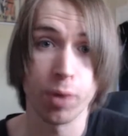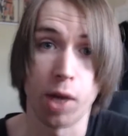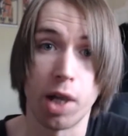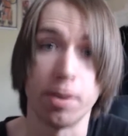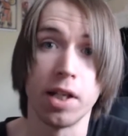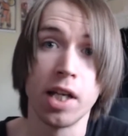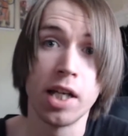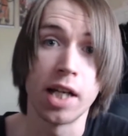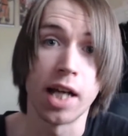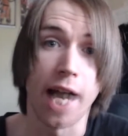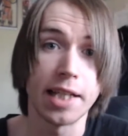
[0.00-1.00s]
Well,
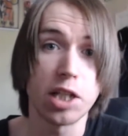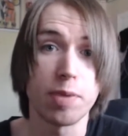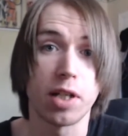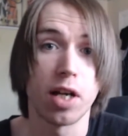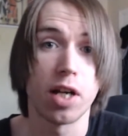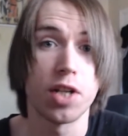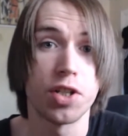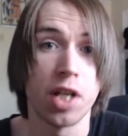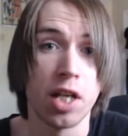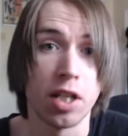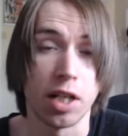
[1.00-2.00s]
I think it's
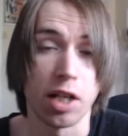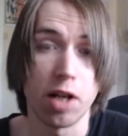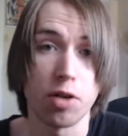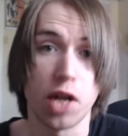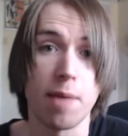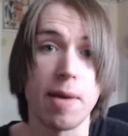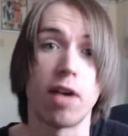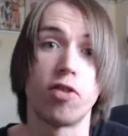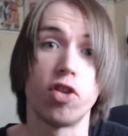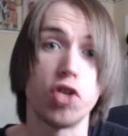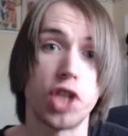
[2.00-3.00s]
because they're gonna try and make
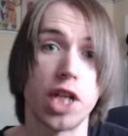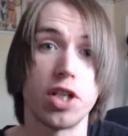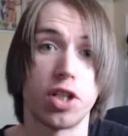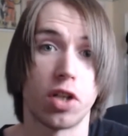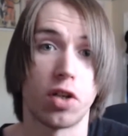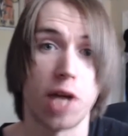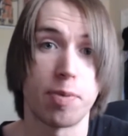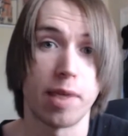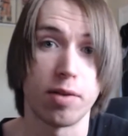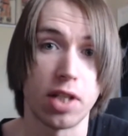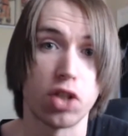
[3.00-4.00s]
a few changes to the Crash
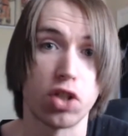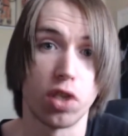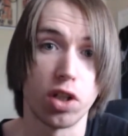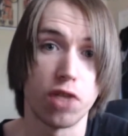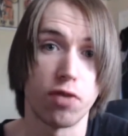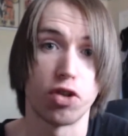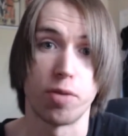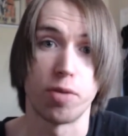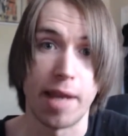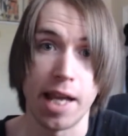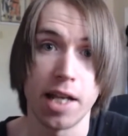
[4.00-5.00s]
Bandicoot N. Sane trilogy for
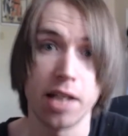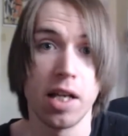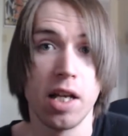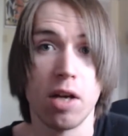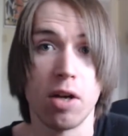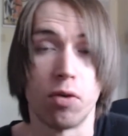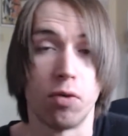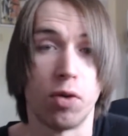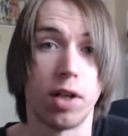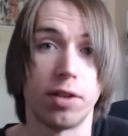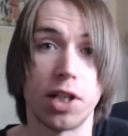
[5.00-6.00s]
Japan.
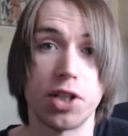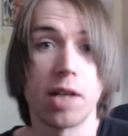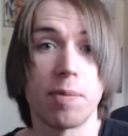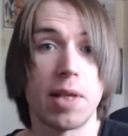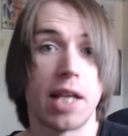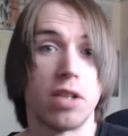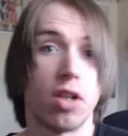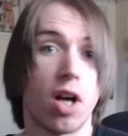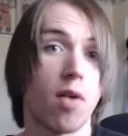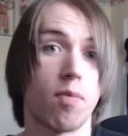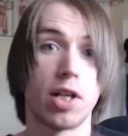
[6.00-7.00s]
Well, there's not gonna be like
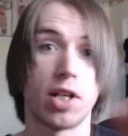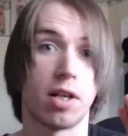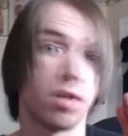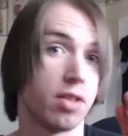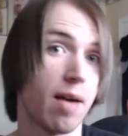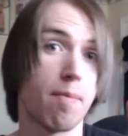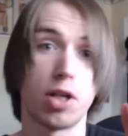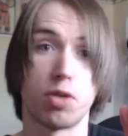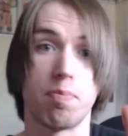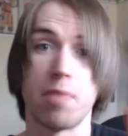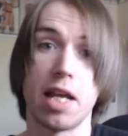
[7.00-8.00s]
not much, not
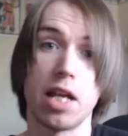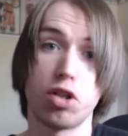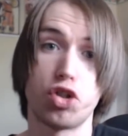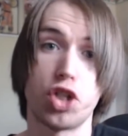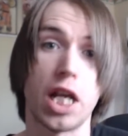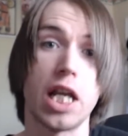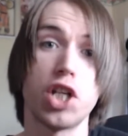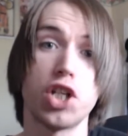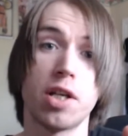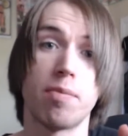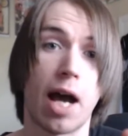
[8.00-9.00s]
much major
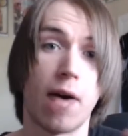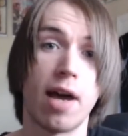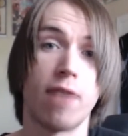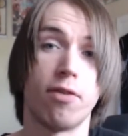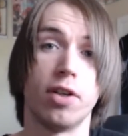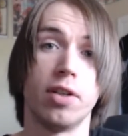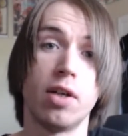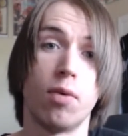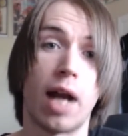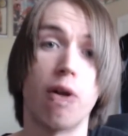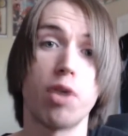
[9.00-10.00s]
change. However,
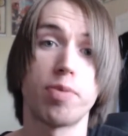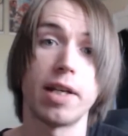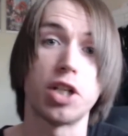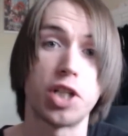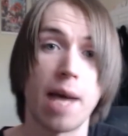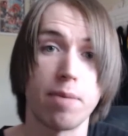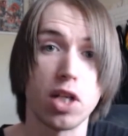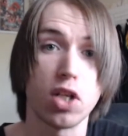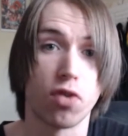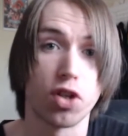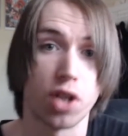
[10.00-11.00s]
when I was playing the
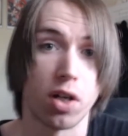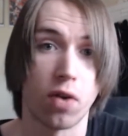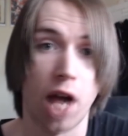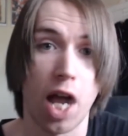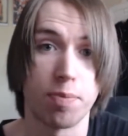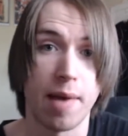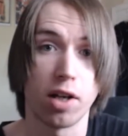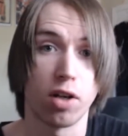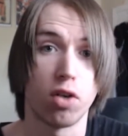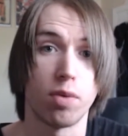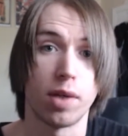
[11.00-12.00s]
Japanese version of Crash
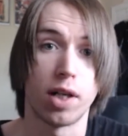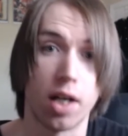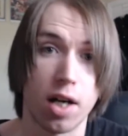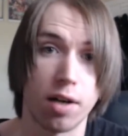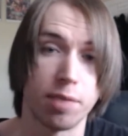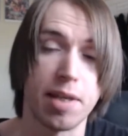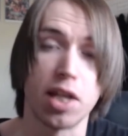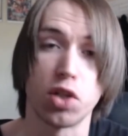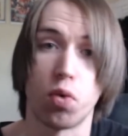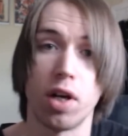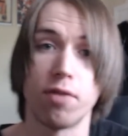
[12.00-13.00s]
Bandicoot, uh, the
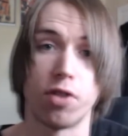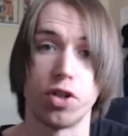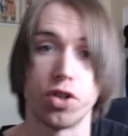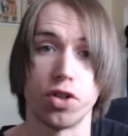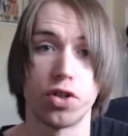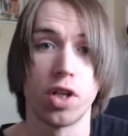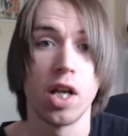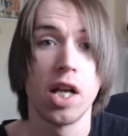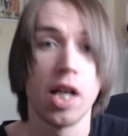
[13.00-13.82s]
PS1 versions,